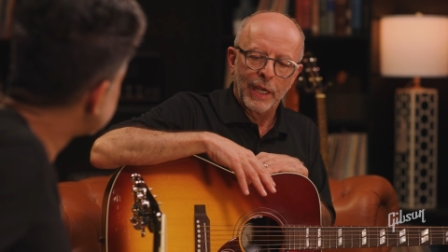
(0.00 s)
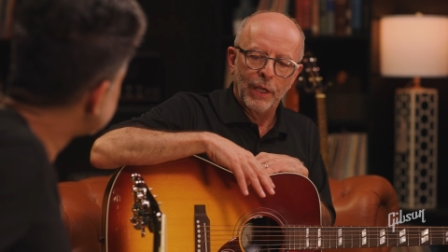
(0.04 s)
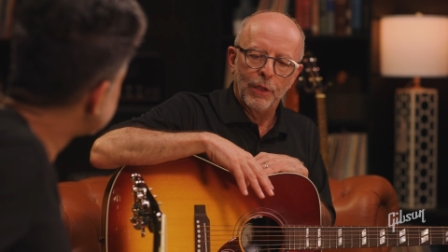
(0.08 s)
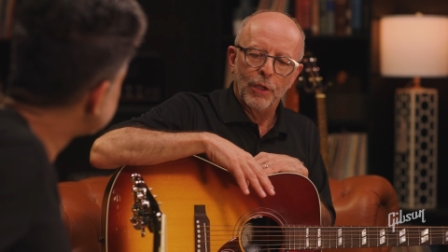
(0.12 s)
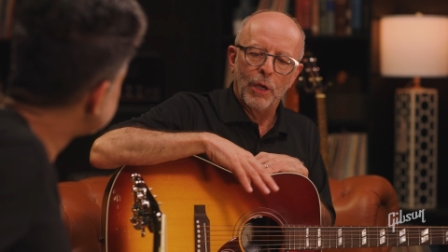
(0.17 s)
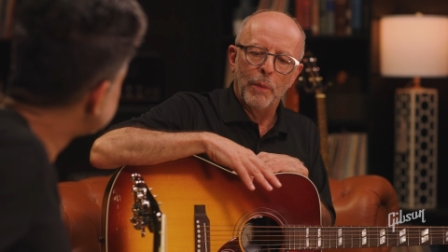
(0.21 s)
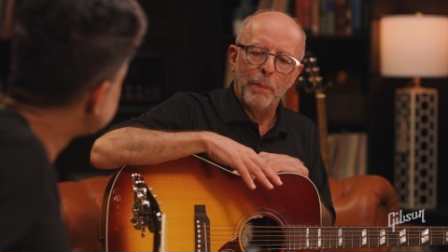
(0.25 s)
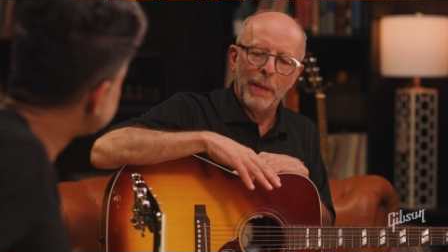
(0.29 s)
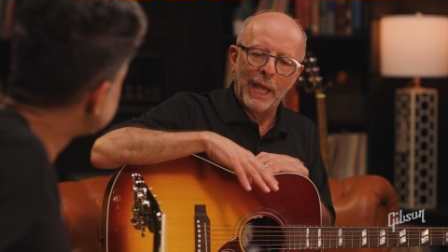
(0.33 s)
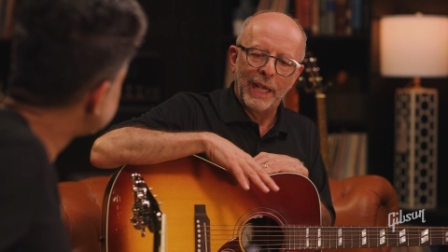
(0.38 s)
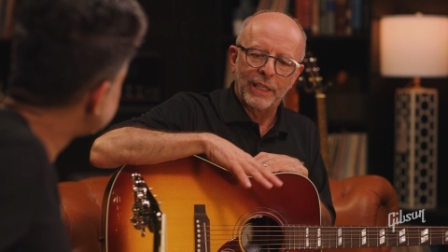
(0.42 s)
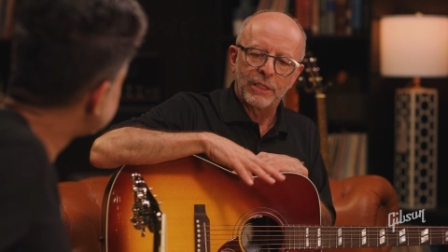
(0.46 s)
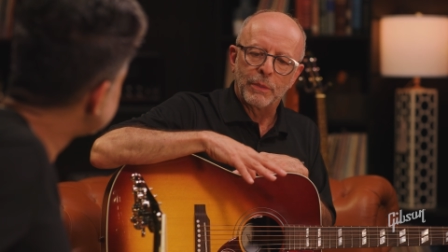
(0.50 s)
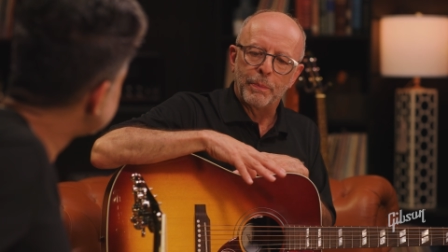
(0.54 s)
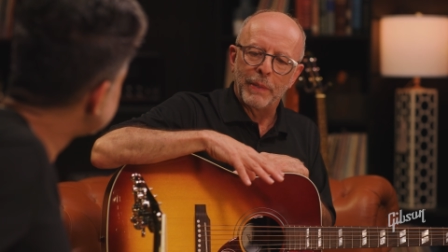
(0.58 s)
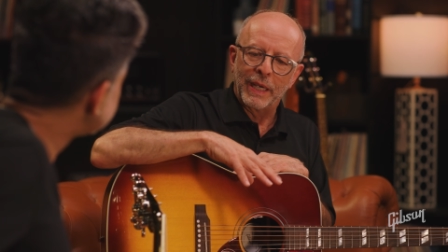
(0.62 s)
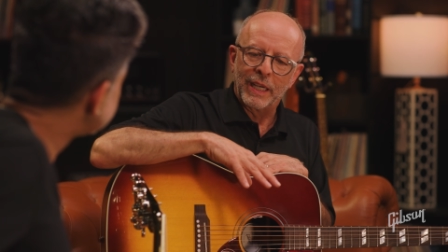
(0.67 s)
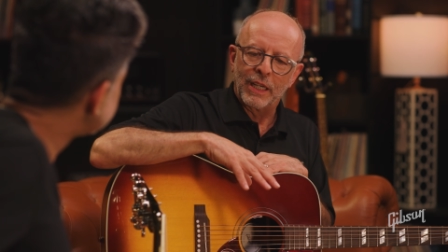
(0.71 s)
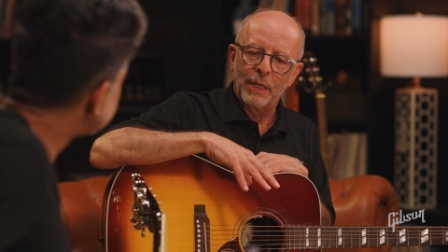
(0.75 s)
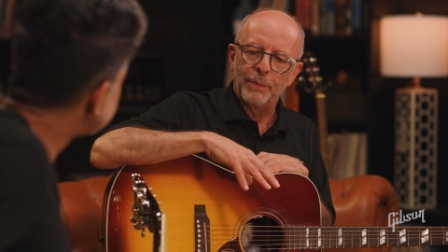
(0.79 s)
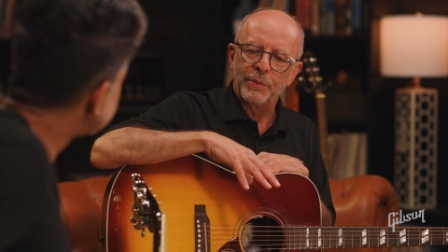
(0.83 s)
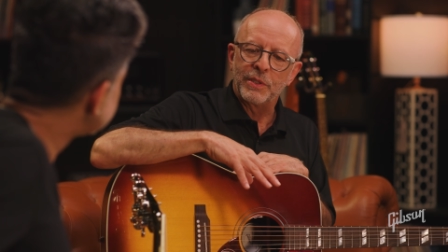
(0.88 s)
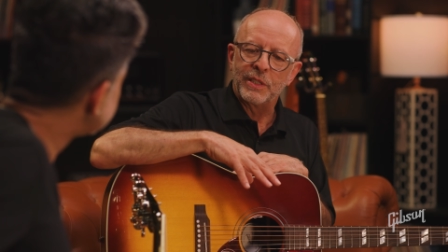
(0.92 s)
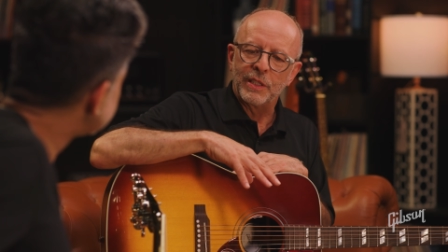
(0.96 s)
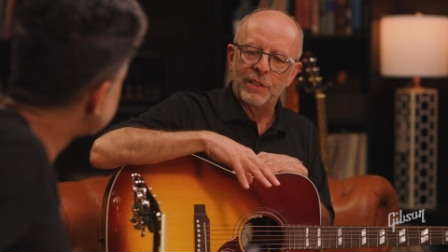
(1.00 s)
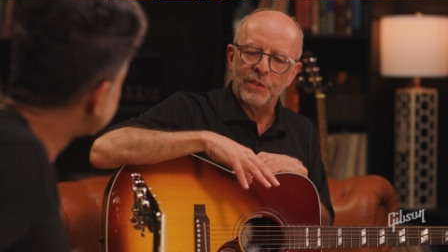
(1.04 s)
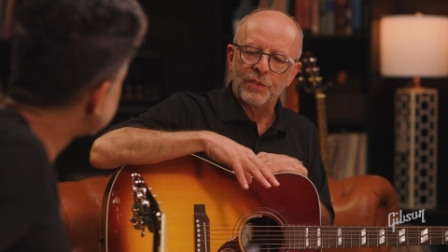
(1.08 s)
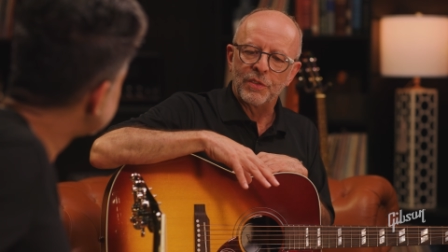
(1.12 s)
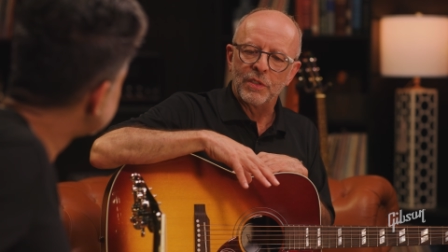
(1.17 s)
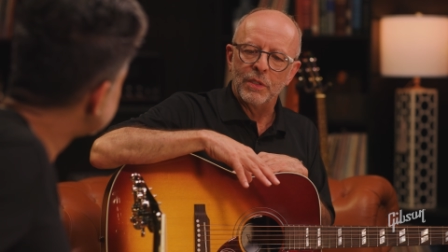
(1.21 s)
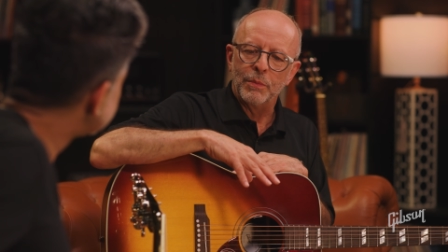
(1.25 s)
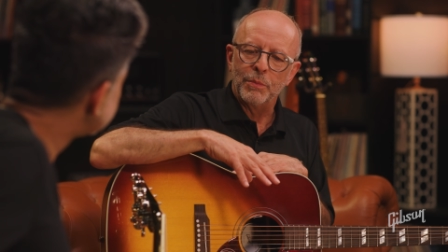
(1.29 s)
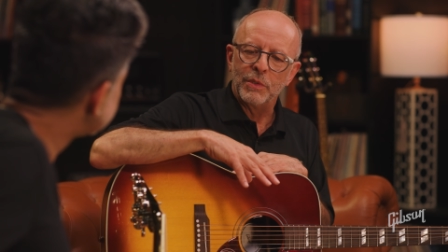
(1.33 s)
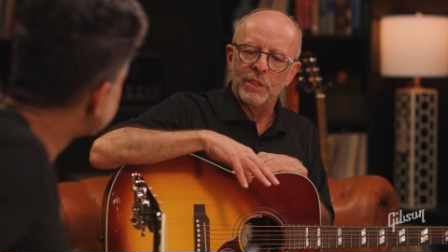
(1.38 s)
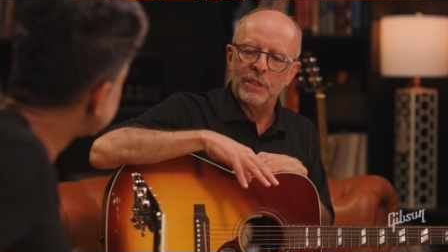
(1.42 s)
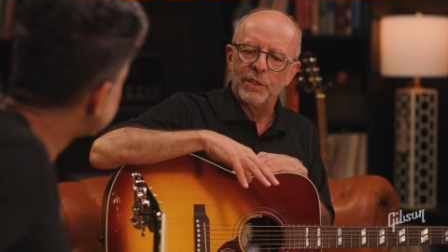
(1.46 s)
LR Baggs pickup
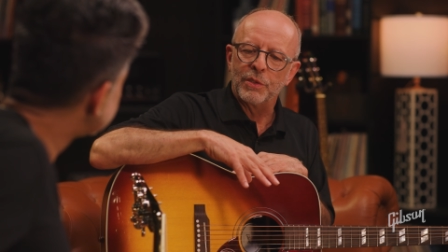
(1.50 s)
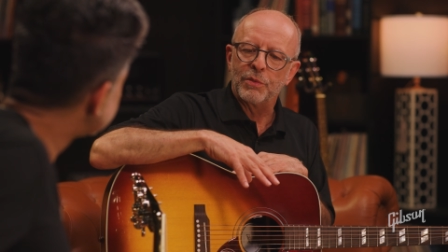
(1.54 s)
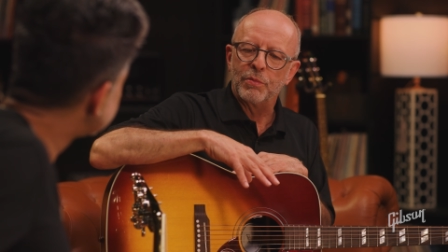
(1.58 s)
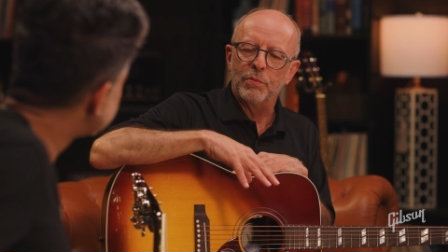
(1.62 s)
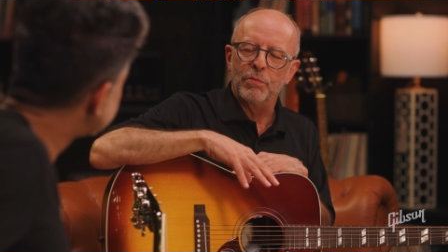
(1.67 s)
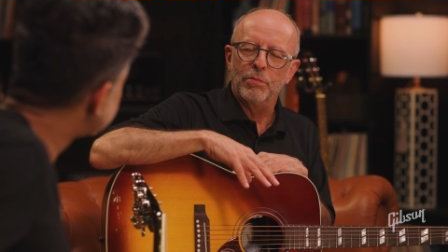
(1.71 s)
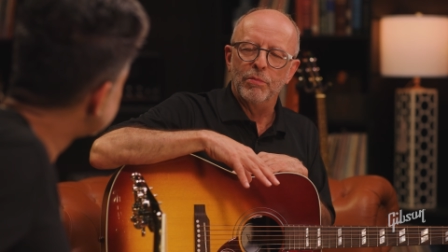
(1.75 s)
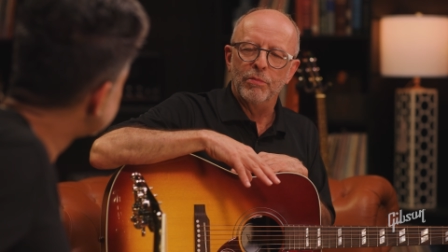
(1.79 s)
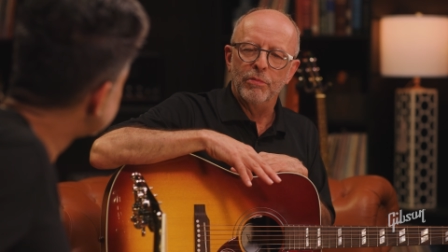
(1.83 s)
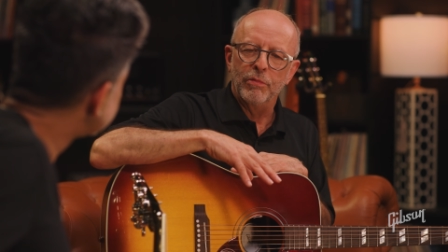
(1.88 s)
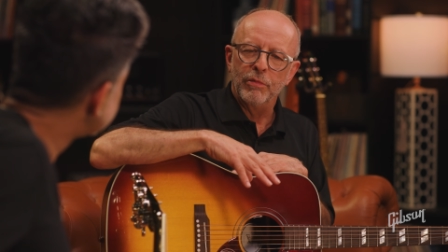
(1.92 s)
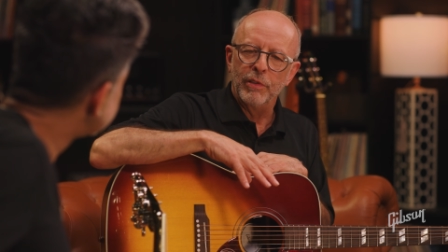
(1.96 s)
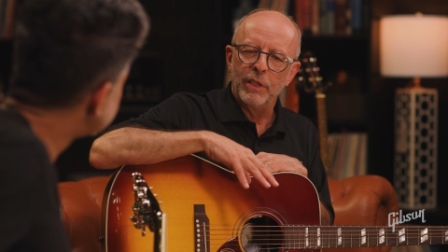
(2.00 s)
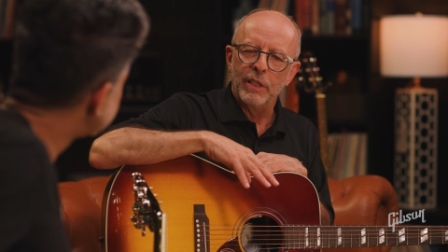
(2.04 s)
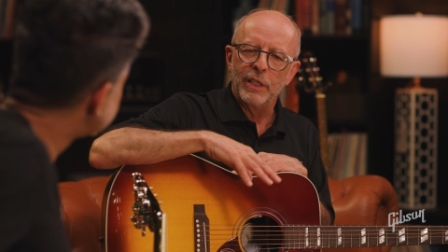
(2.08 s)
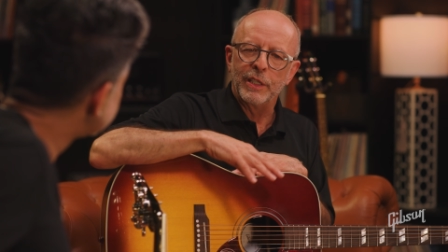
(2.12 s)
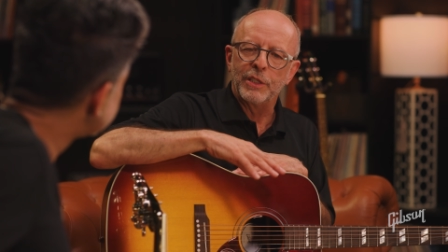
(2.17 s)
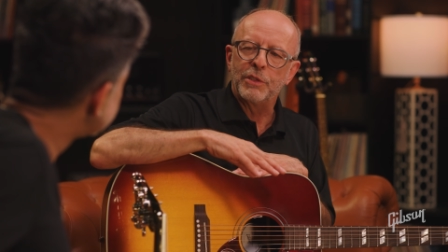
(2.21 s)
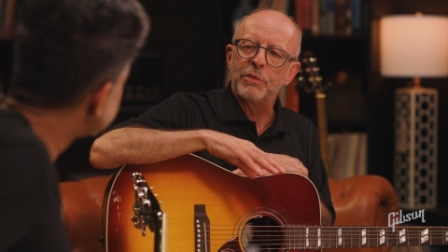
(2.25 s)
system just really